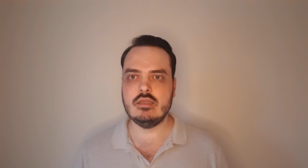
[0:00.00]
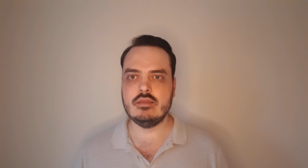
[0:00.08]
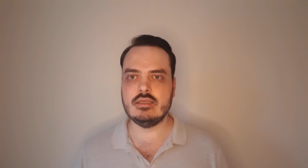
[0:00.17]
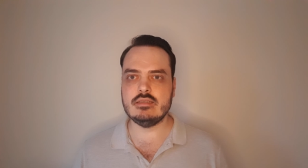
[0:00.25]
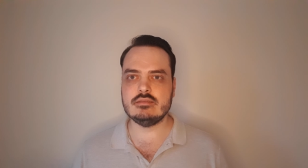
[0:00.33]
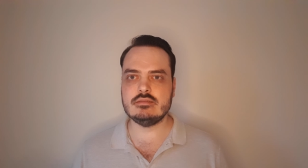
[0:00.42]

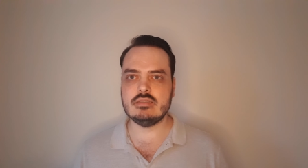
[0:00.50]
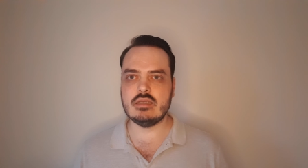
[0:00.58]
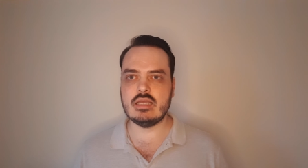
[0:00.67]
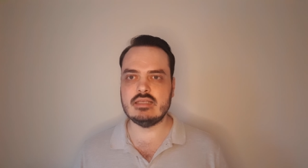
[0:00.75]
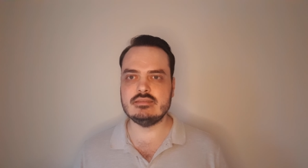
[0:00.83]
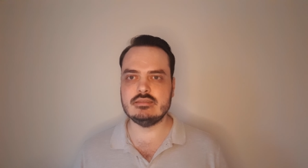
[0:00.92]
there's
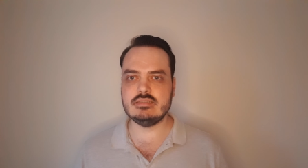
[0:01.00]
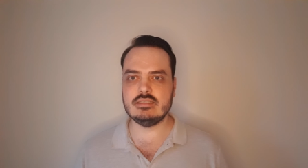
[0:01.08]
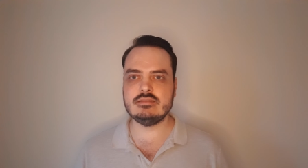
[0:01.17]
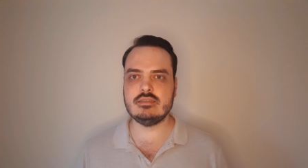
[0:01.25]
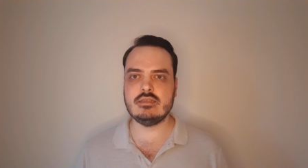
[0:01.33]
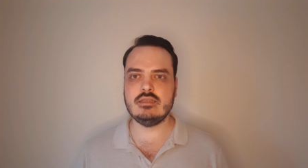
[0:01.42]
a
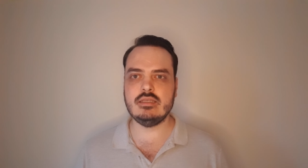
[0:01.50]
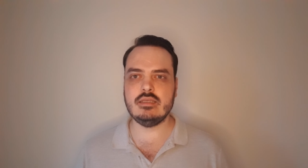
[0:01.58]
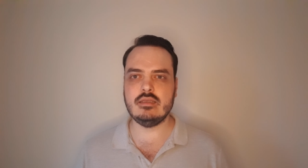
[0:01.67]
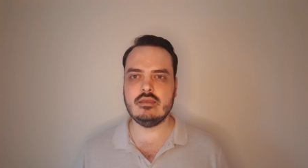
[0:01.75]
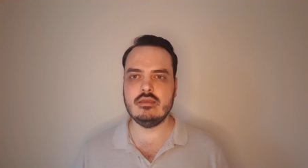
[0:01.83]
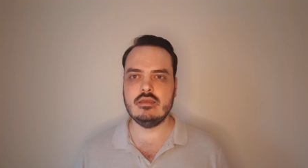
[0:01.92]

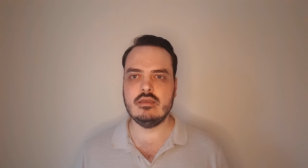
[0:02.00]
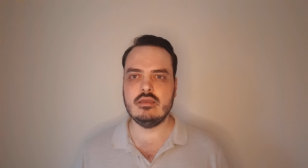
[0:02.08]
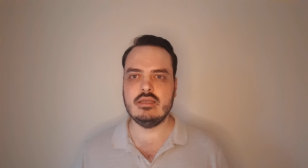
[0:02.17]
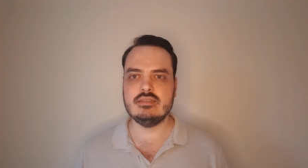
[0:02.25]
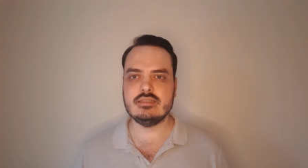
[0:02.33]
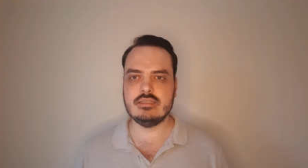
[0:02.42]
statistically
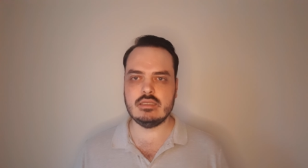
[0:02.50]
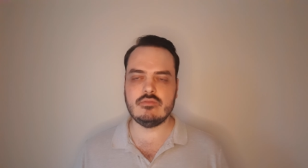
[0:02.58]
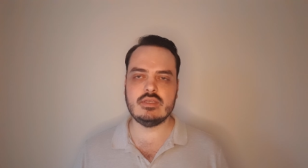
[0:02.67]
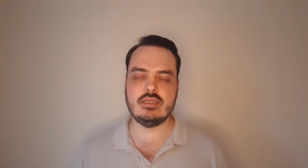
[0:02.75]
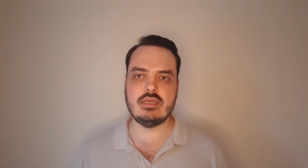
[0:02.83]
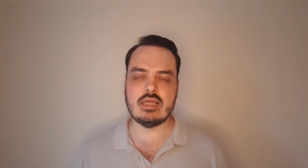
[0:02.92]

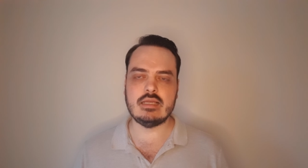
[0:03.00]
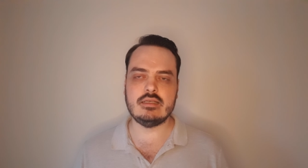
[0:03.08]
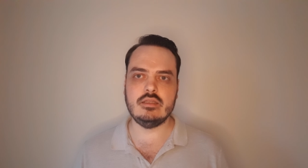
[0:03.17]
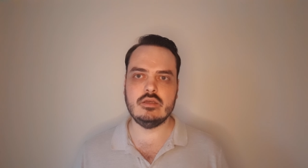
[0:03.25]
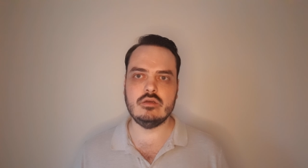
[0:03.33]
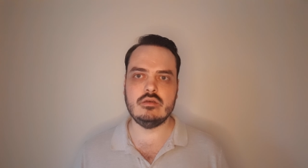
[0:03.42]
significant
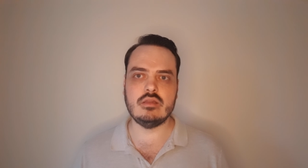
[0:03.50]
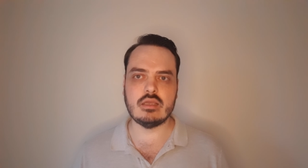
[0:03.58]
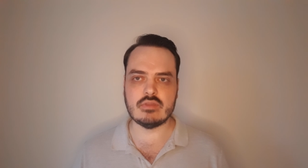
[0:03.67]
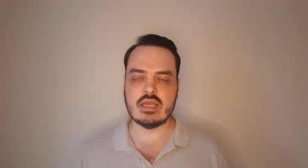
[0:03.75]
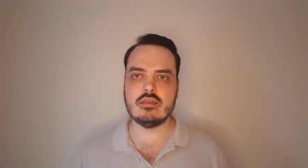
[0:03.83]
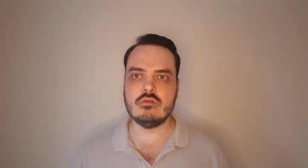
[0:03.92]
likelihood that
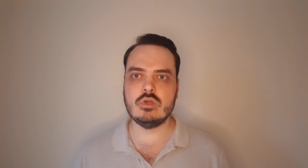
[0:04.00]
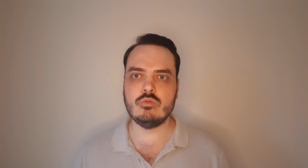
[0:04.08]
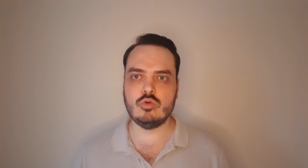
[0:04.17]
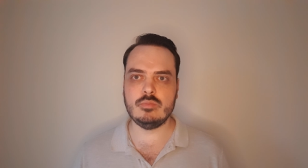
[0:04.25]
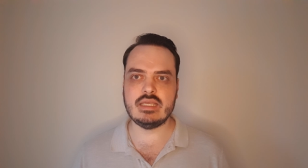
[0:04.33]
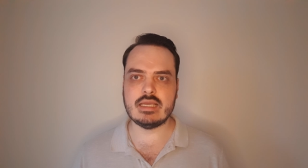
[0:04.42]
the other one
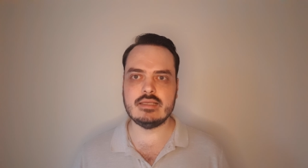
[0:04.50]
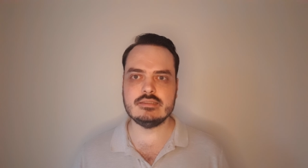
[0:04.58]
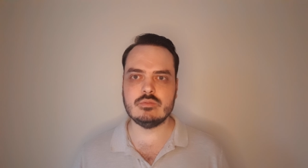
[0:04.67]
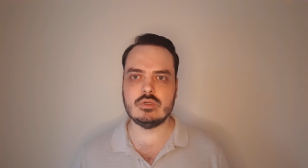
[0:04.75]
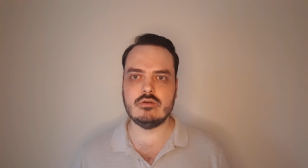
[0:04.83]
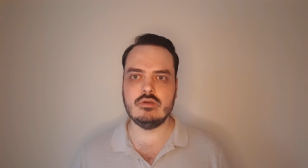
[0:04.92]
will be
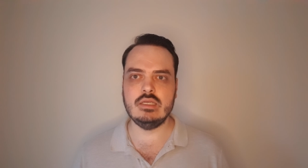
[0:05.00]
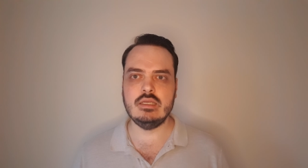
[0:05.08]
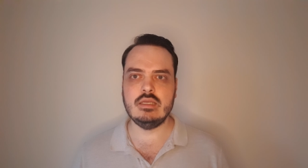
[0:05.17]
as well.